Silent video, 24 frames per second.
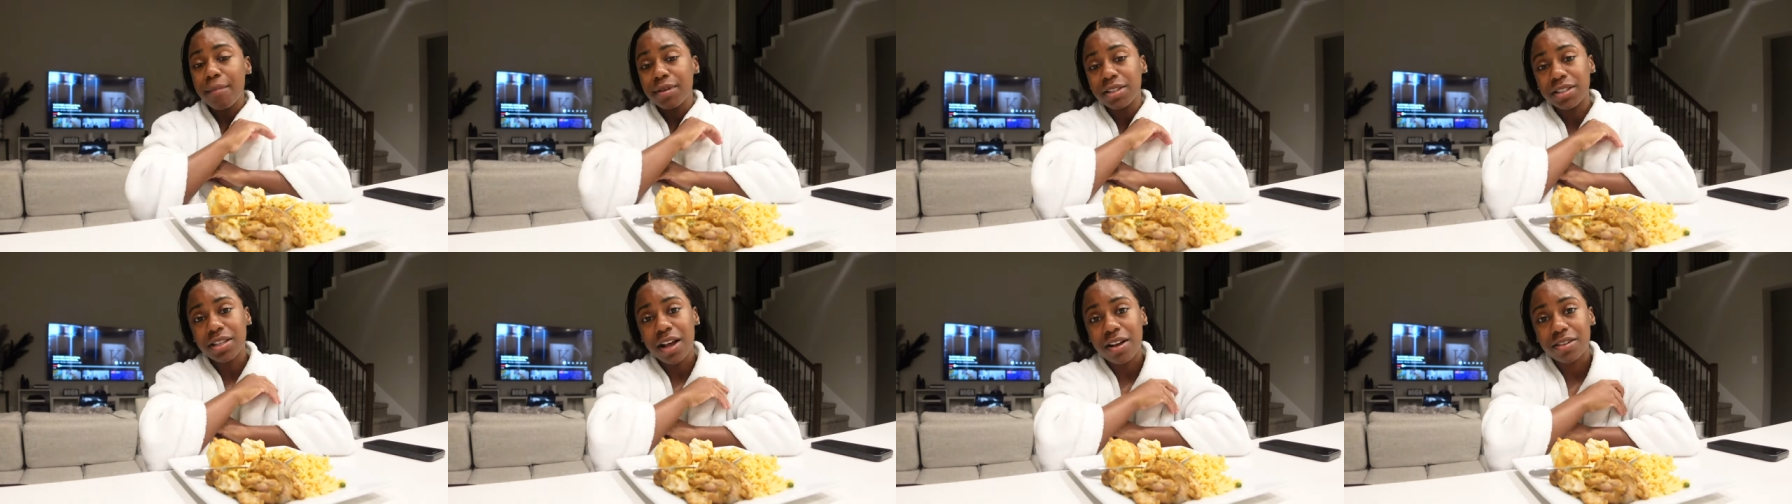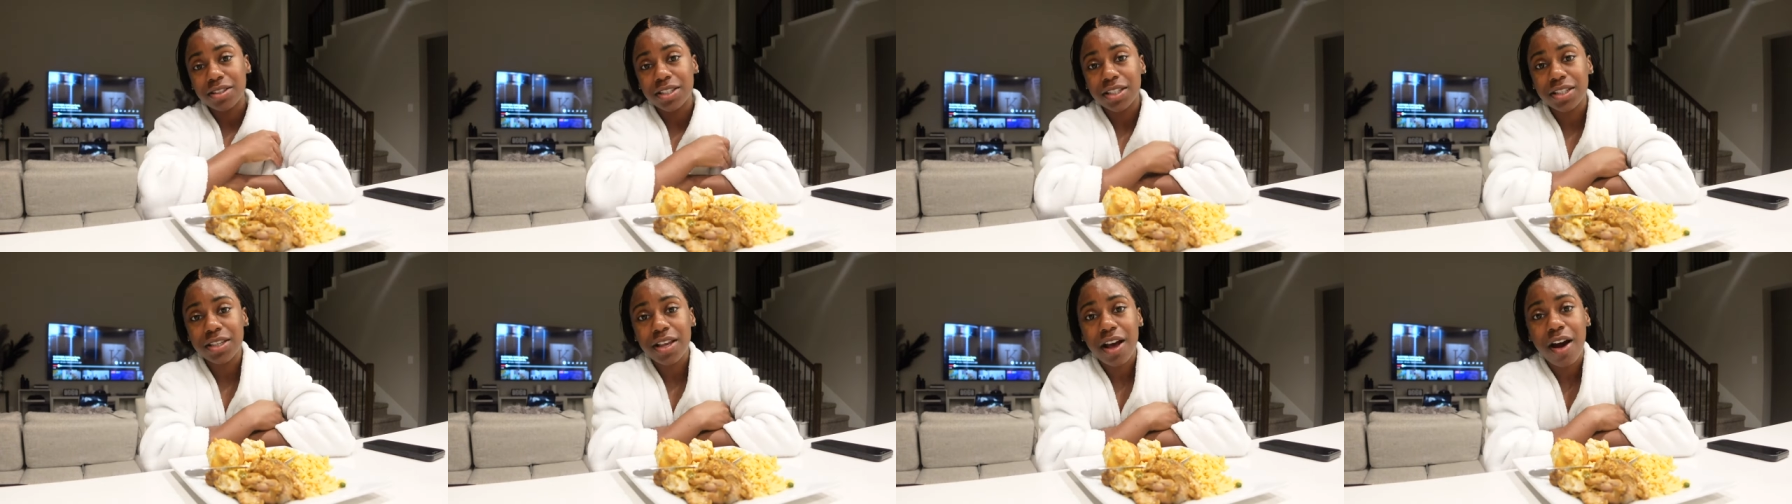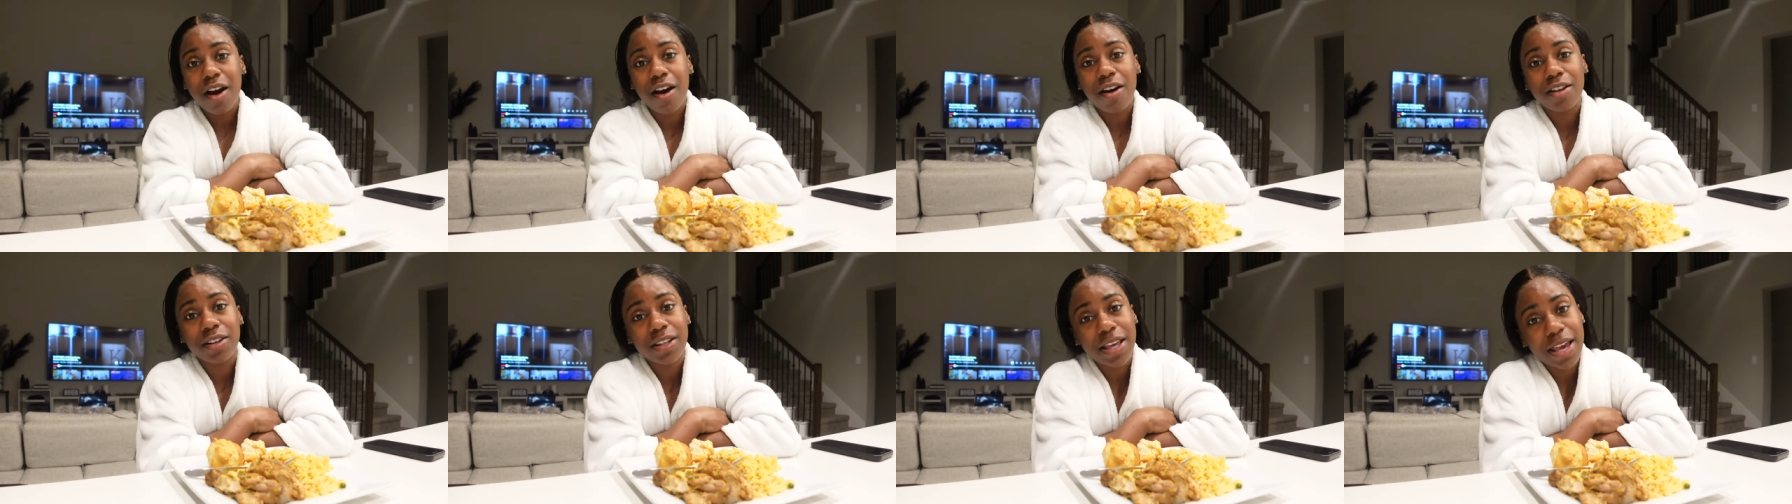I'ma talk to
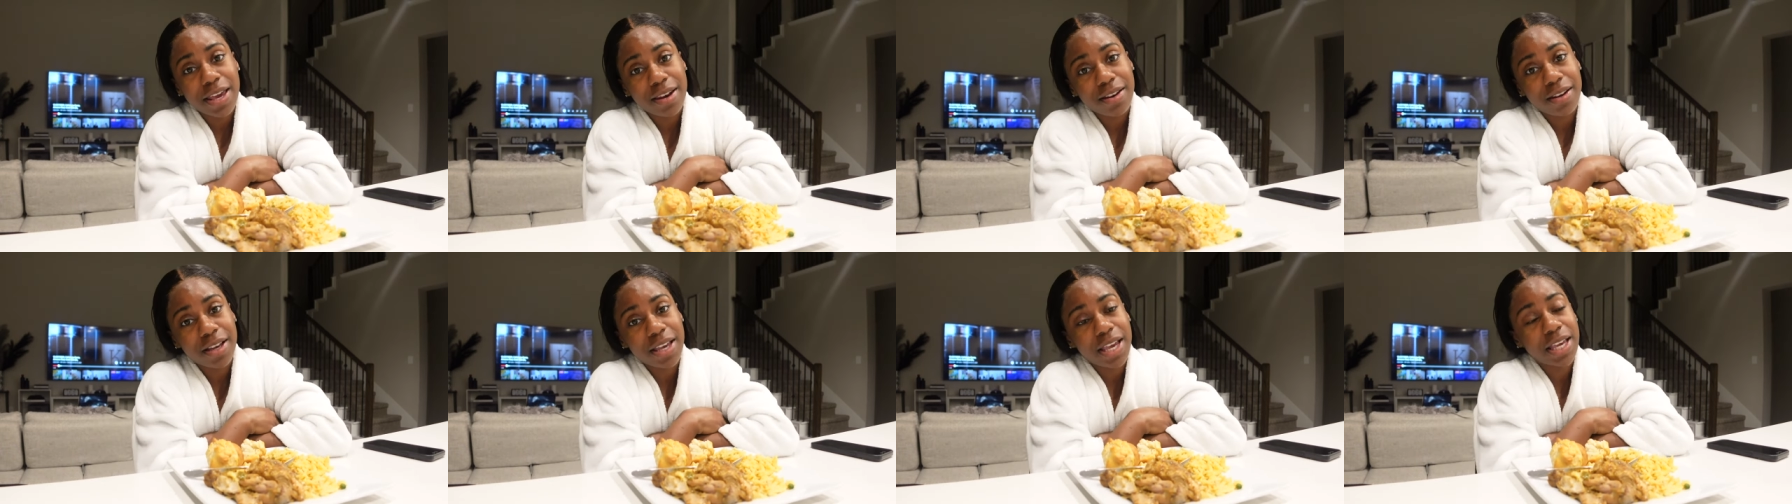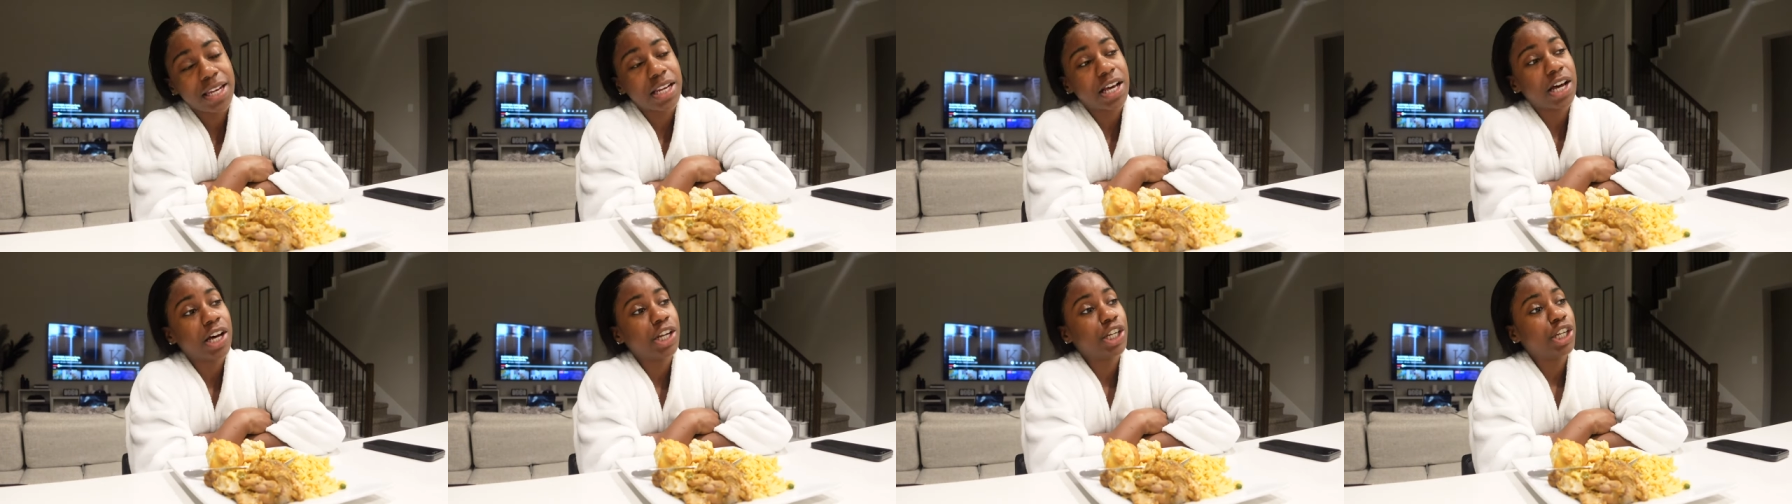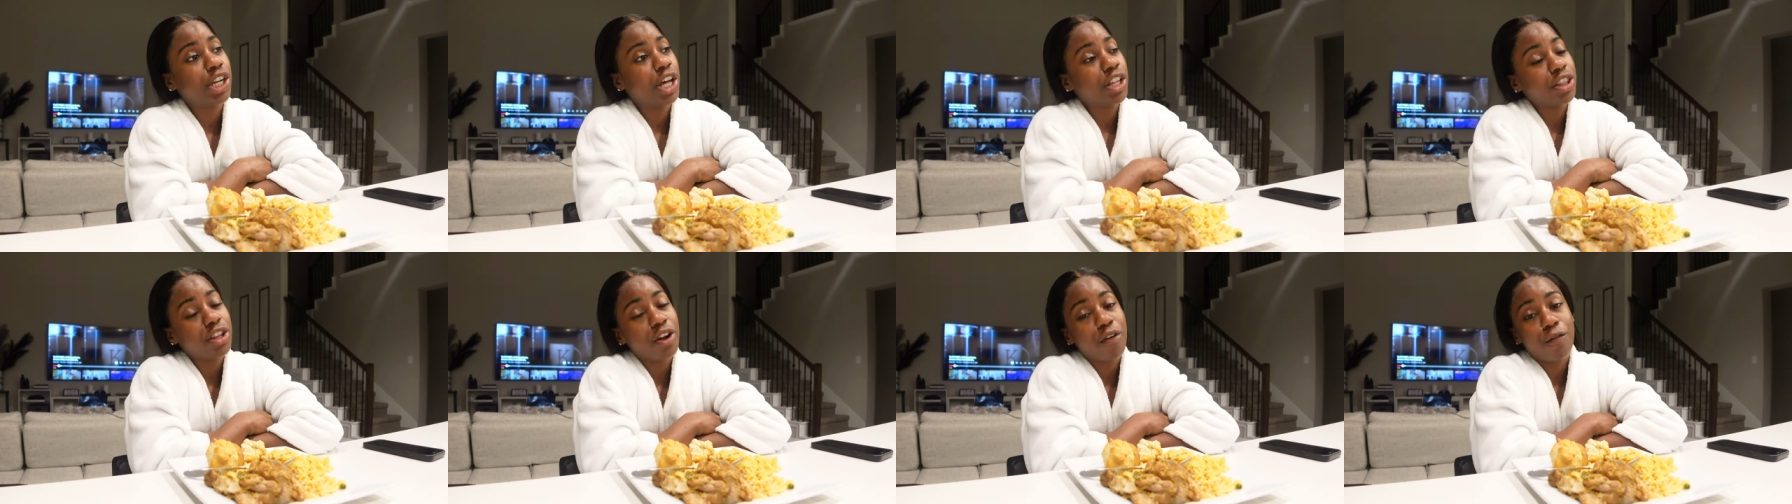y'all later in
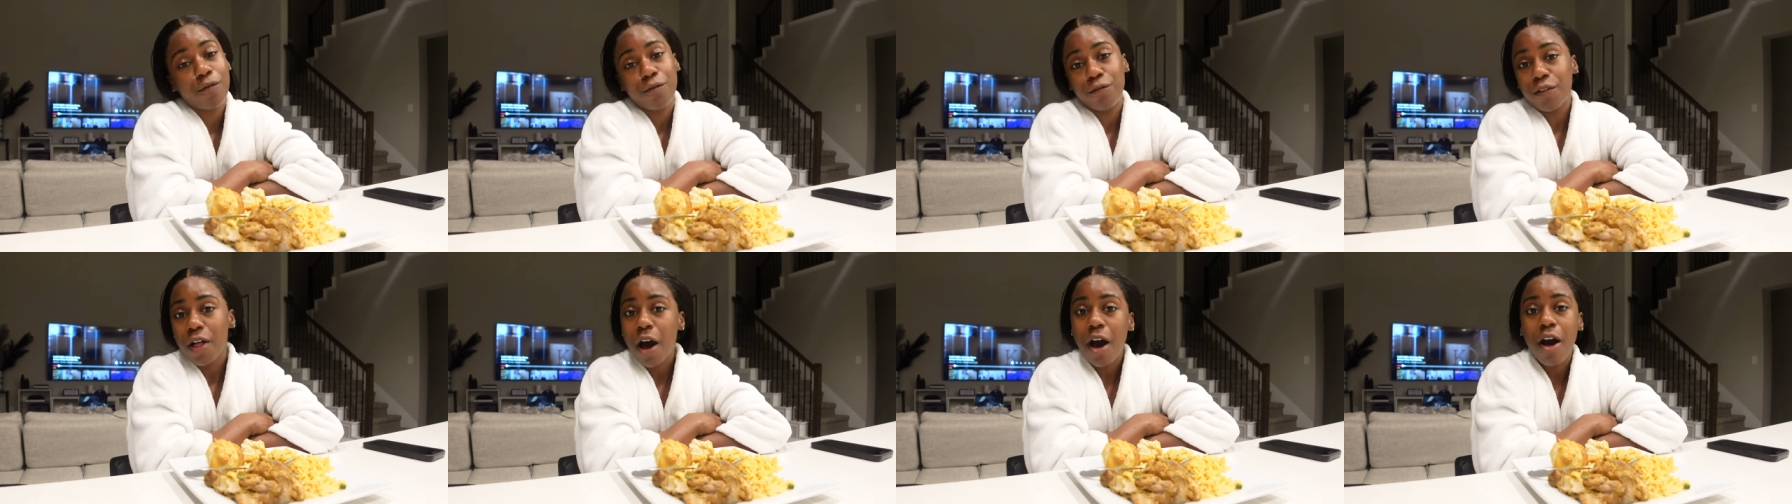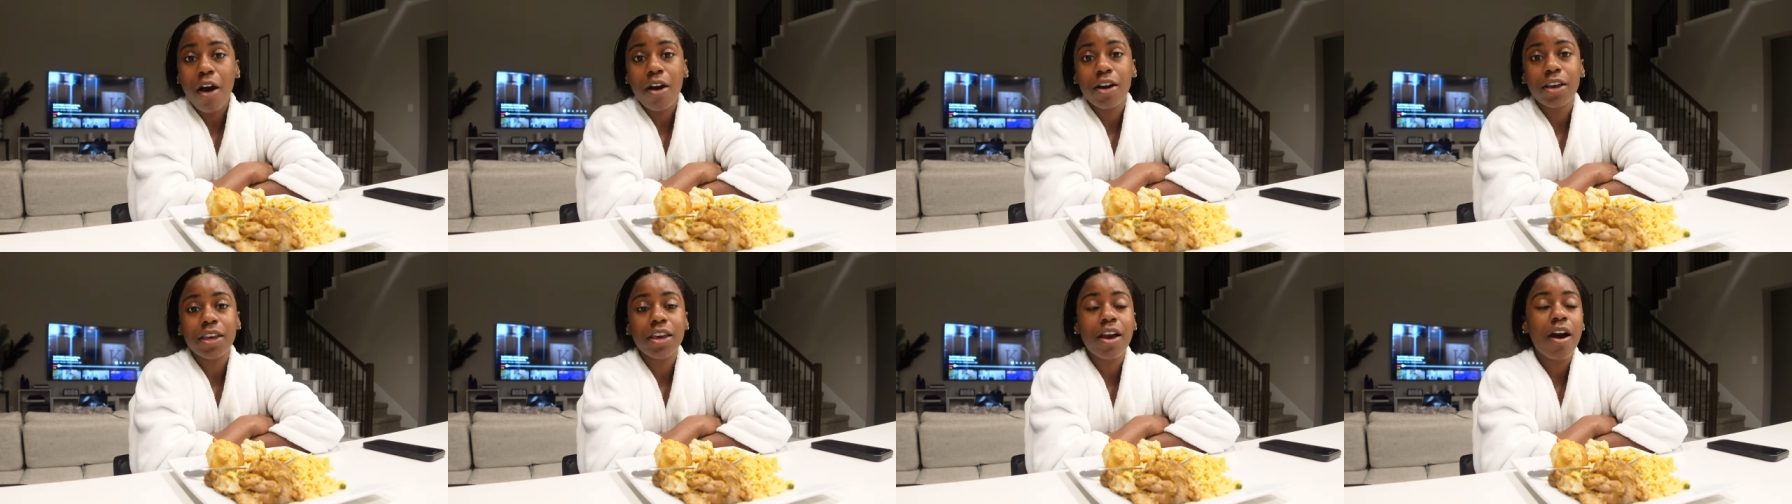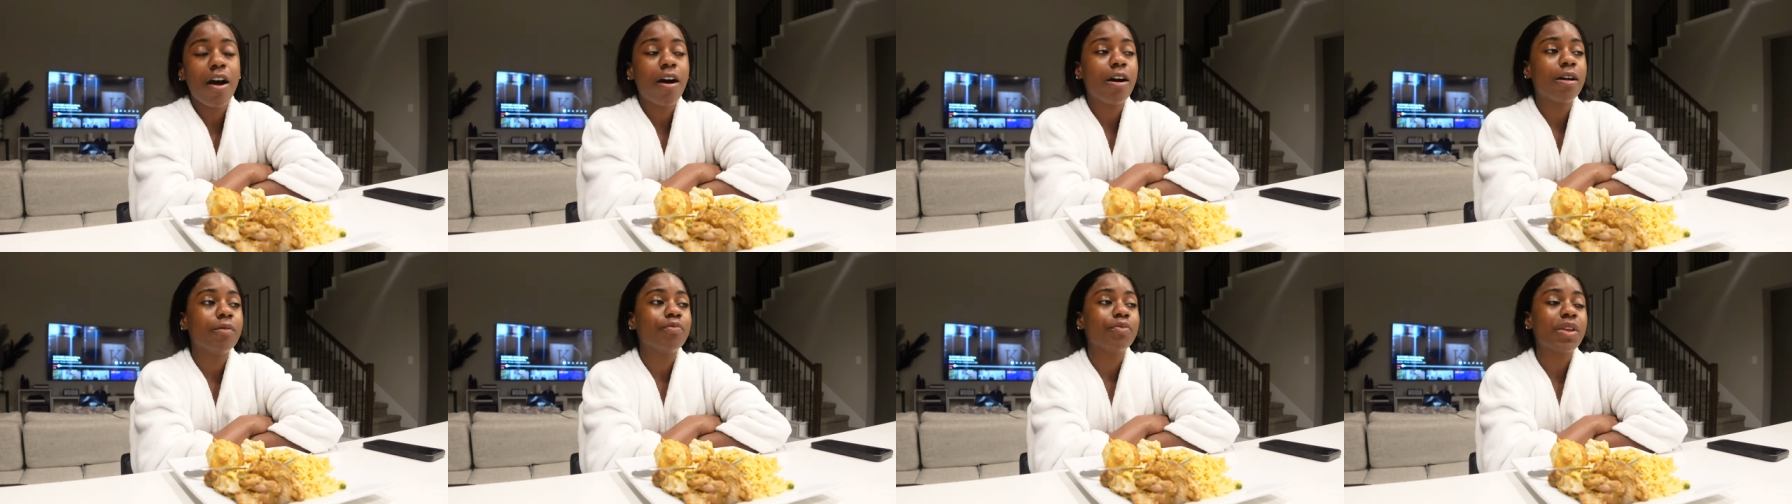another vlog,
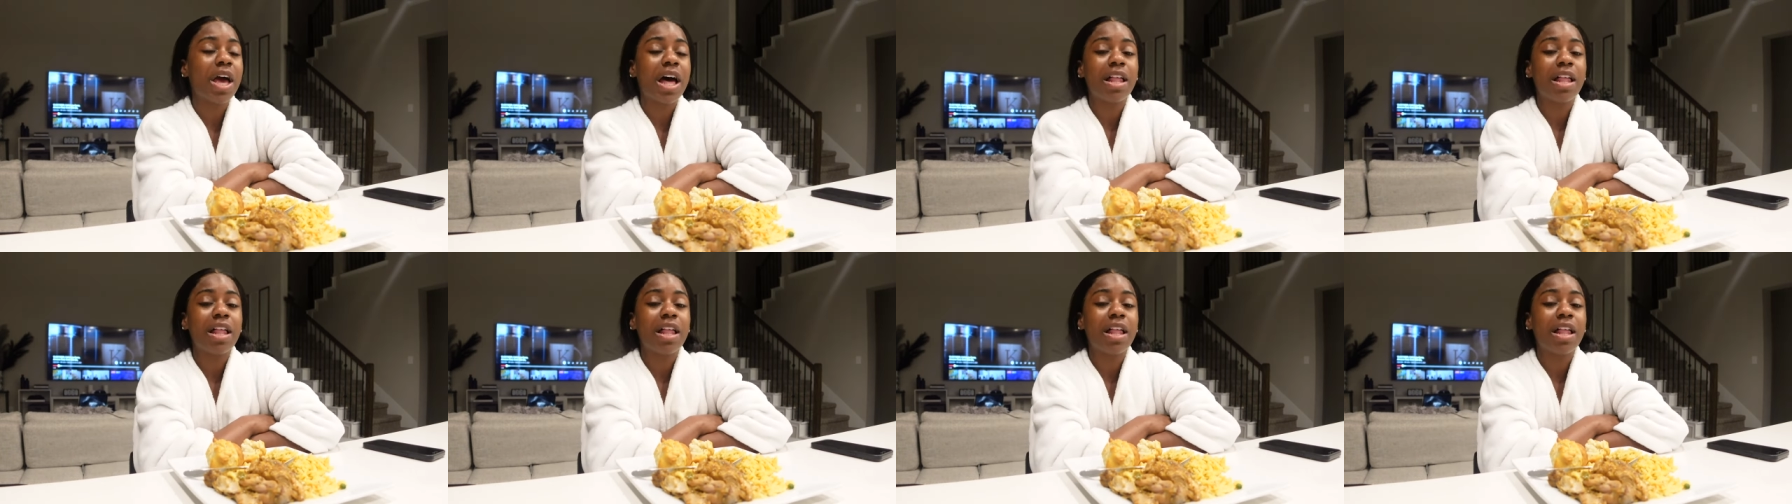y'all.